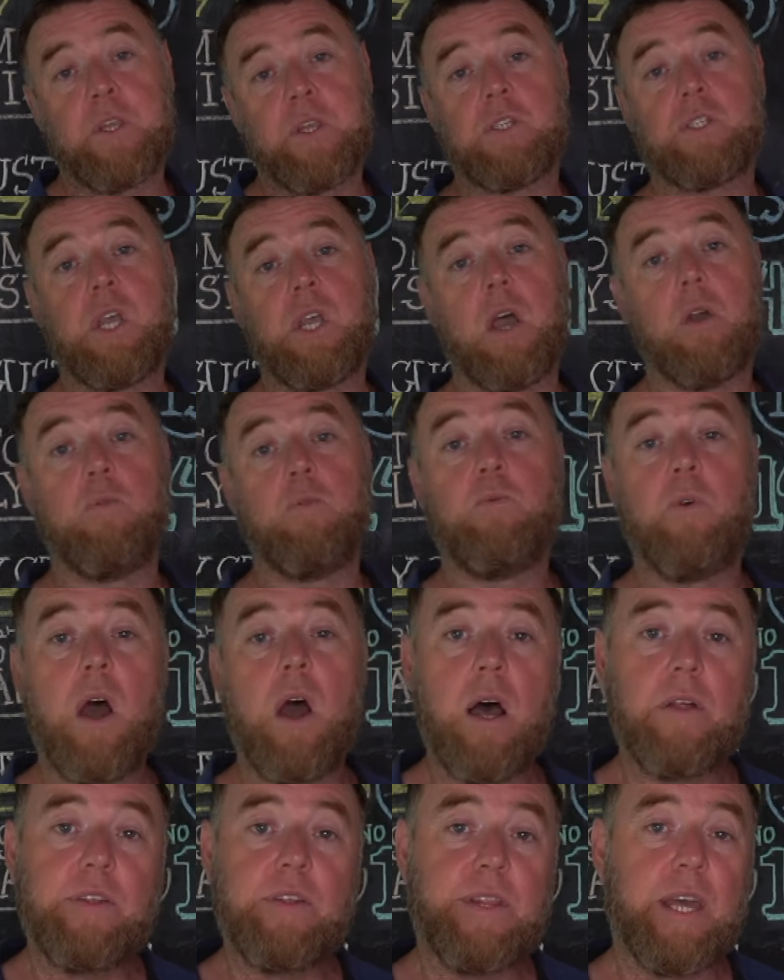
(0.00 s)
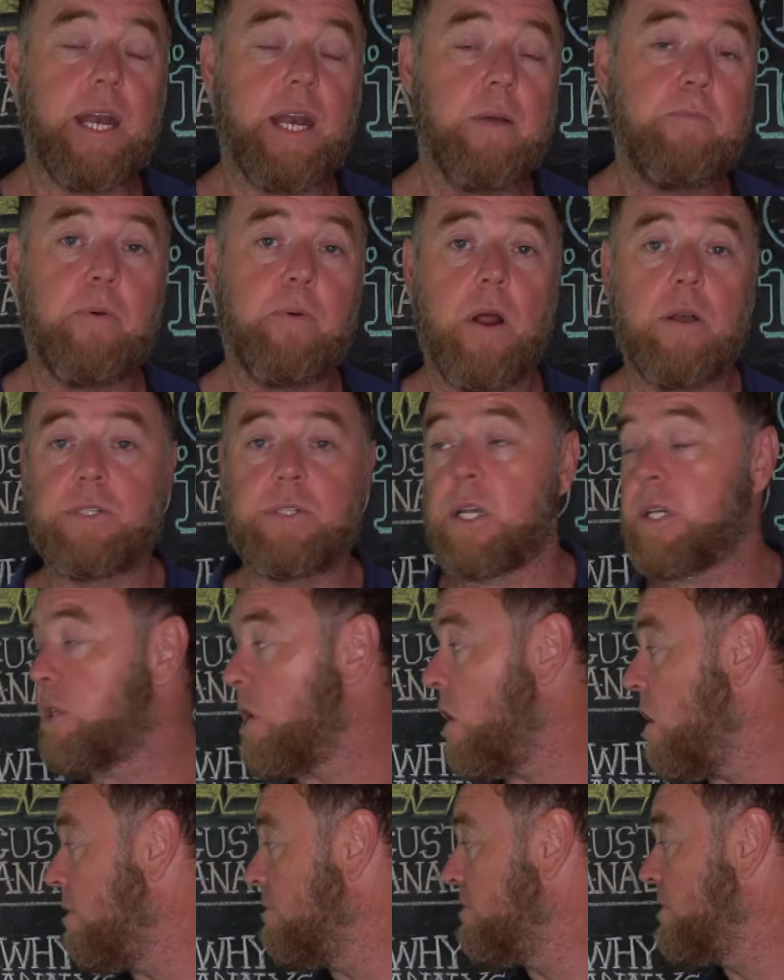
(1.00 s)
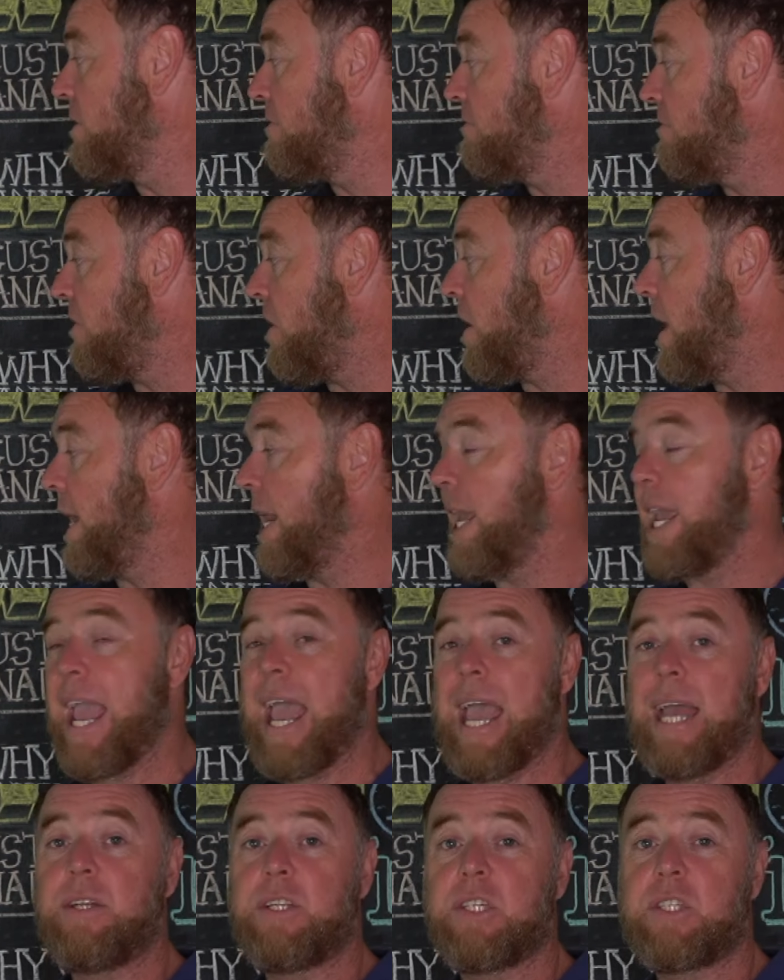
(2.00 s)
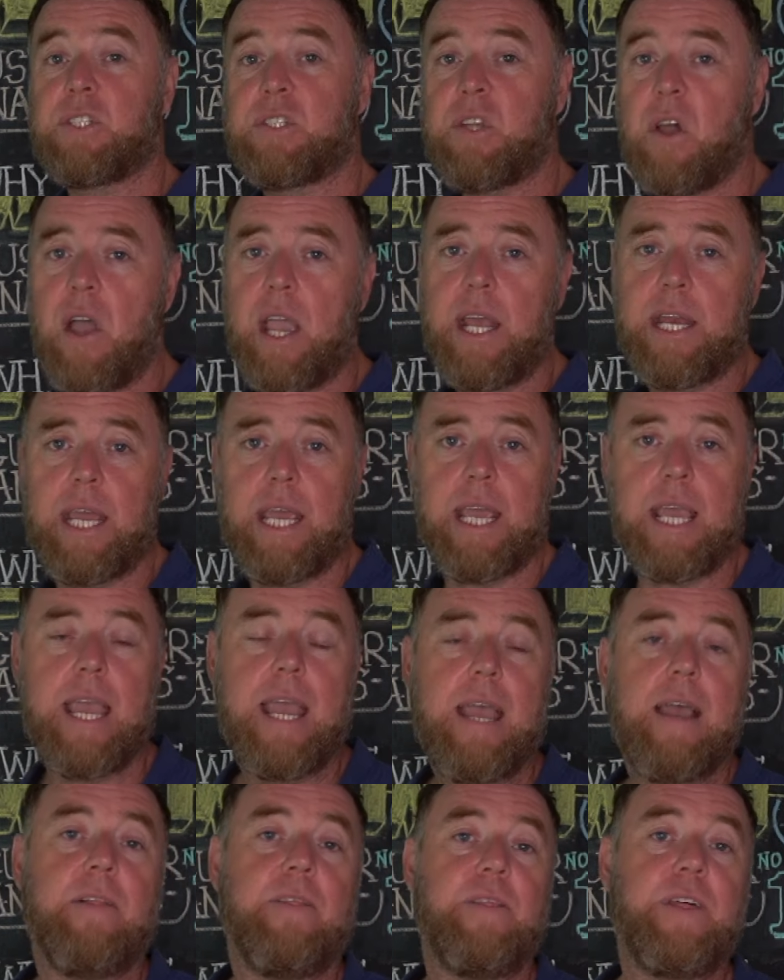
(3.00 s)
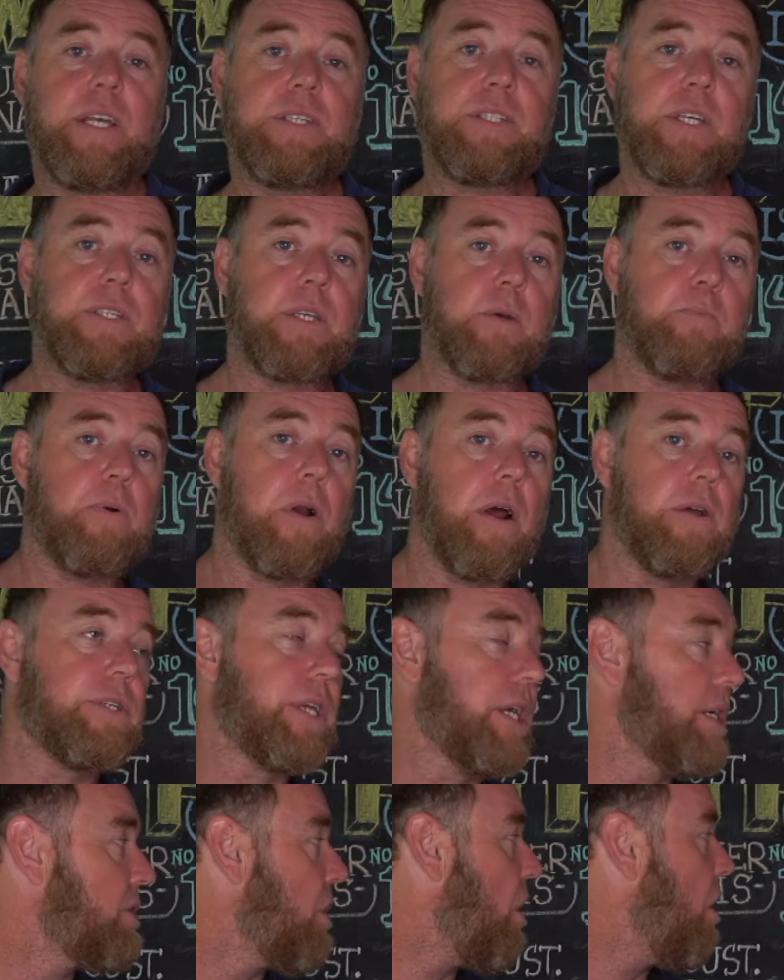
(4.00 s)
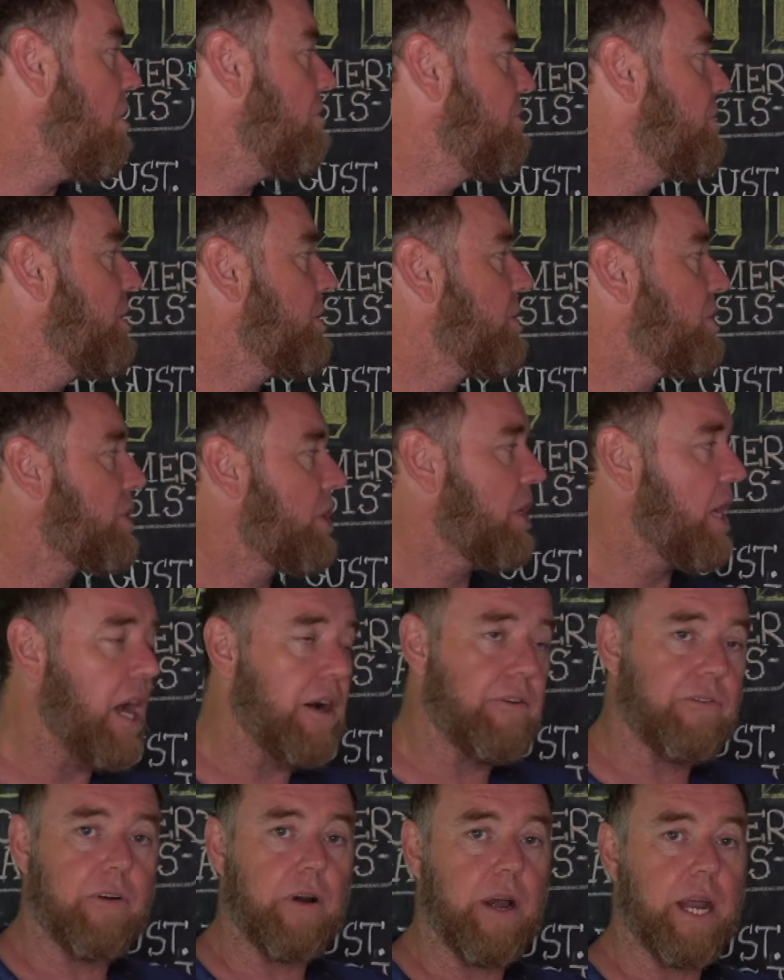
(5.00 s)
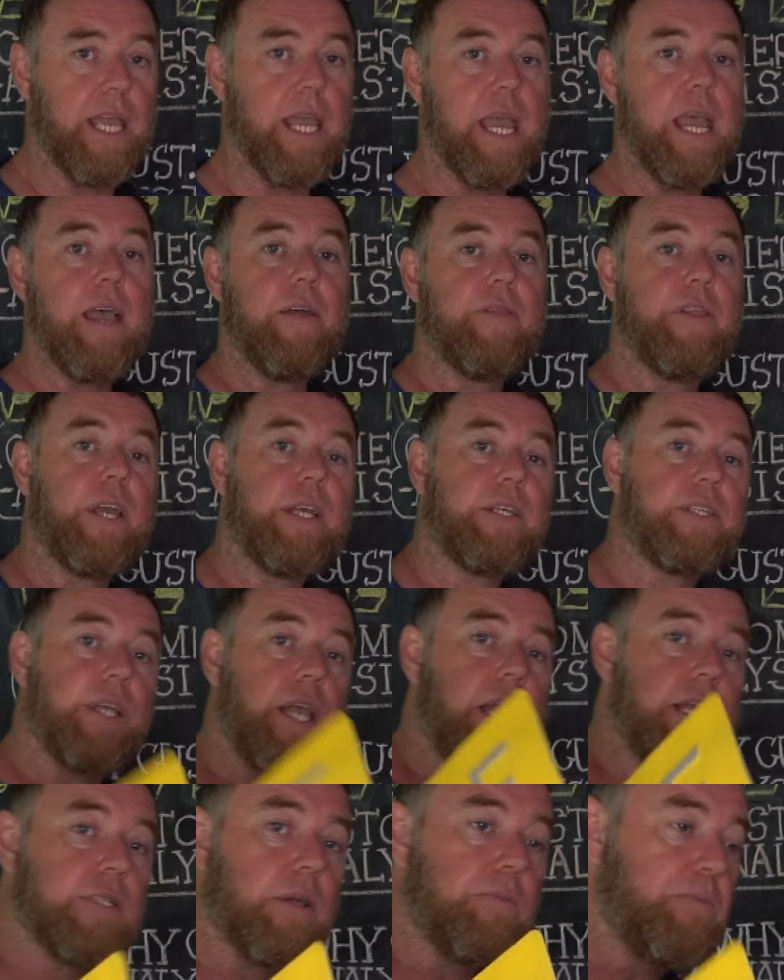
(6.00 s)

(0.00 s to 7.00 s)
So rather than a process of defining and deciding, this is a process of discovery. This is a